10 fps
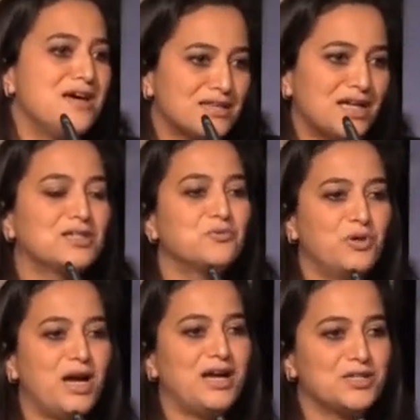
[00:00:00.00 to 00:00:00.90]
that
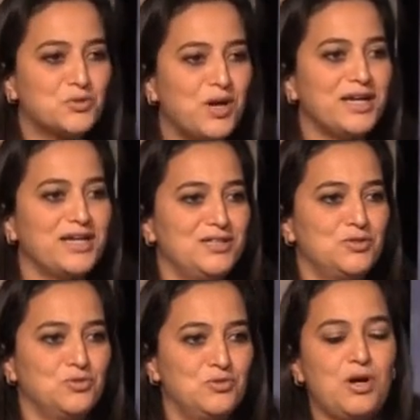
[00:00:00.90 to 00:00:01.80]
we are trying
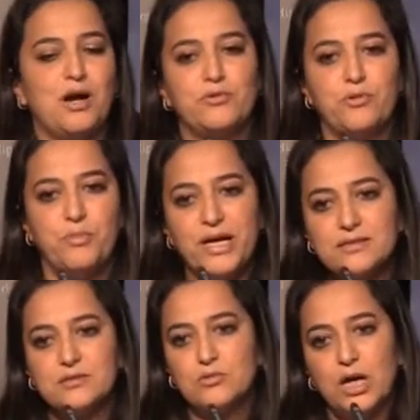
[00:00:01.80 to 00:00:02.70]
to do our
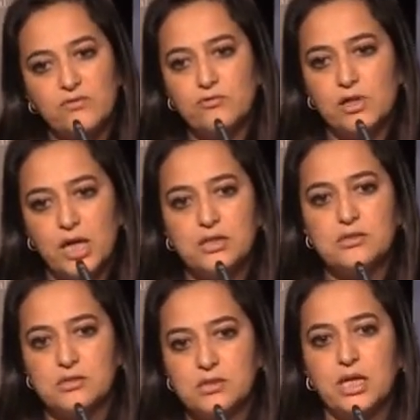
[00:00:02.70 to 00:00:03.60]
best to advocate
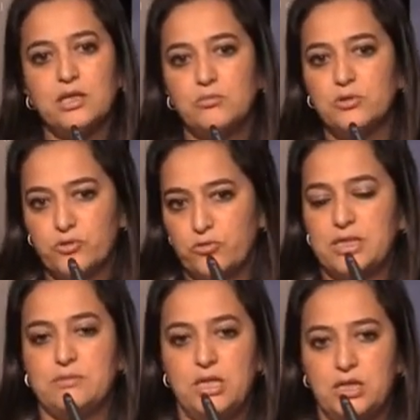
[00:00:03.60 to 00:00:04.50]
sustainable
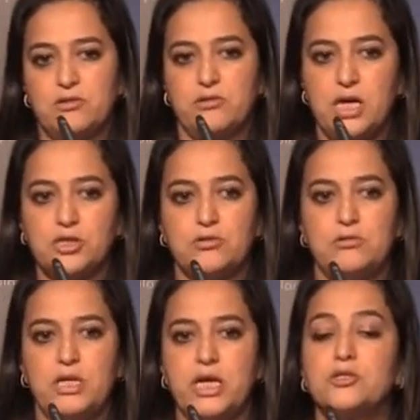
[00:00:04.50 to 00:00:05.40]
tourism
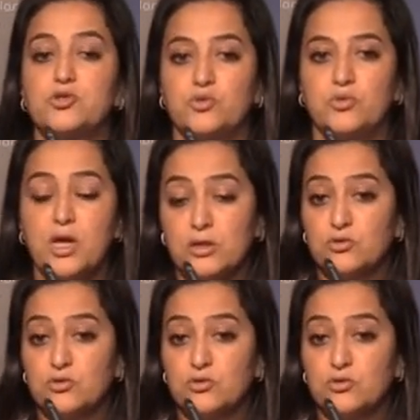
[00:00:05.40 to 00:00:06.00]
internationally and to